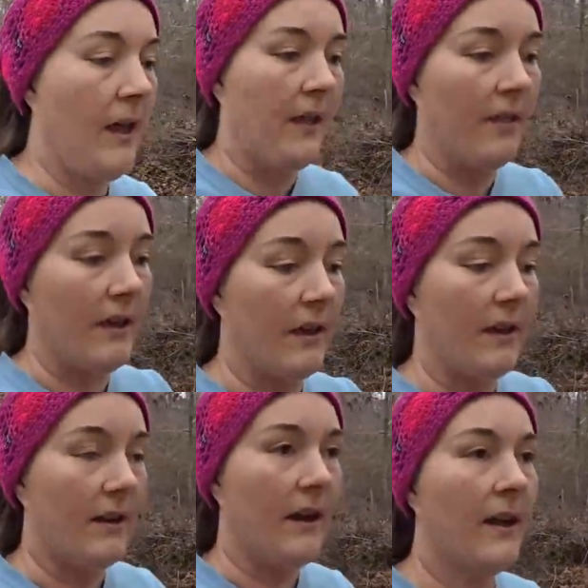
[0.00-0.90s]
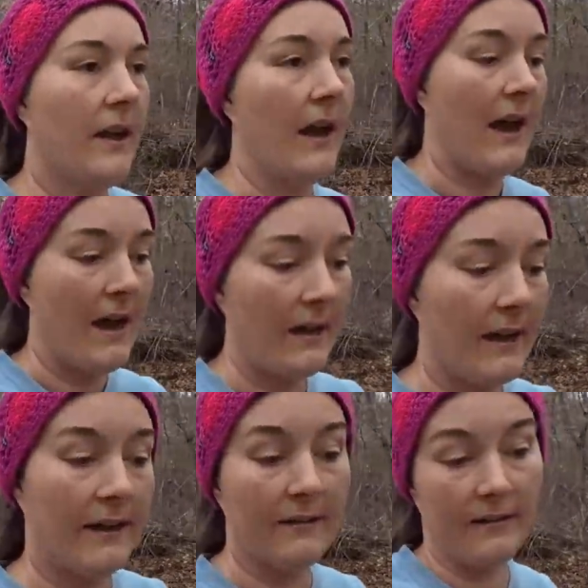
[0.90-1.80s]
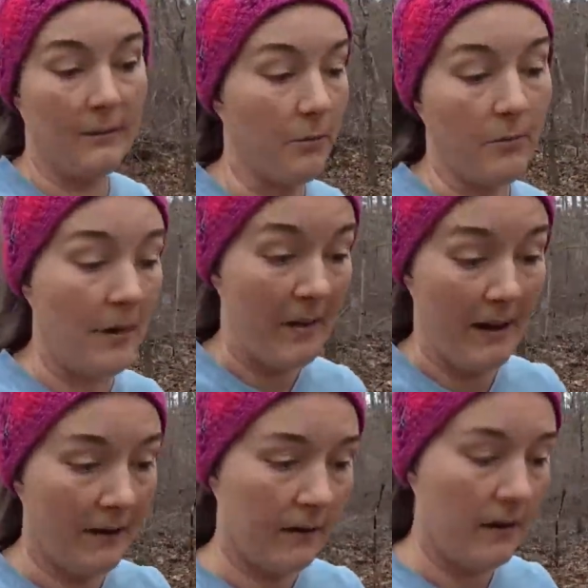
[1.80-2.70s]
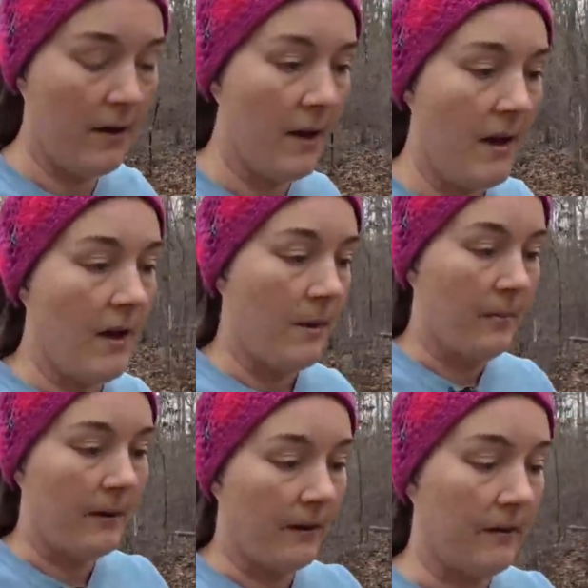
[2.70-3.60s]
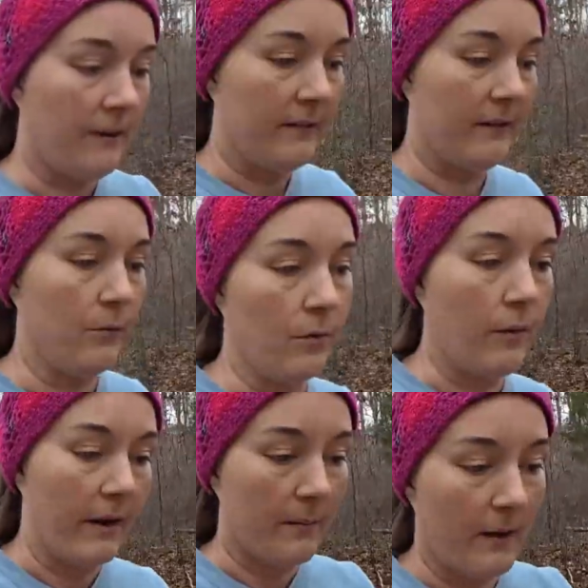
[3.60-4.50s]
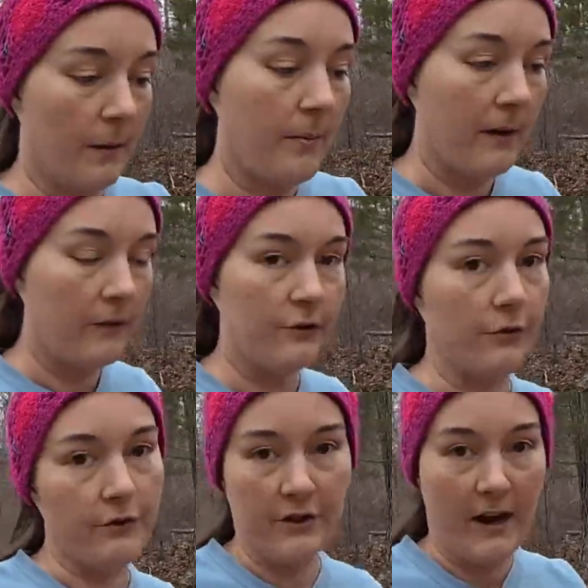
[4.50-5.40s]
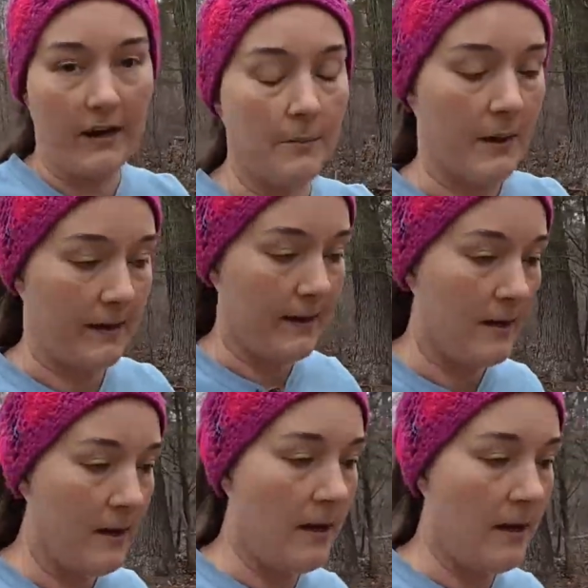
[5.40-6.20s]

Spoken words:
then I can't sleep on my back because it will wake me up in excruciating pain.